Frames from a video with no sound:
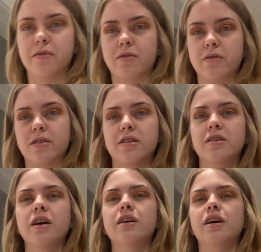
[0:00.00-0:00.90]
record these.
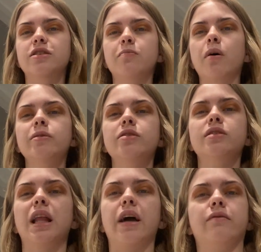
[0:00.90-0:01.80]
I should probably
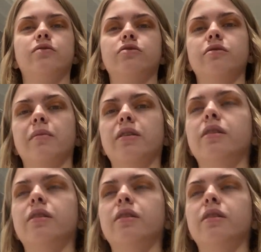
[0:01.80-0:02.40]
just live stream. I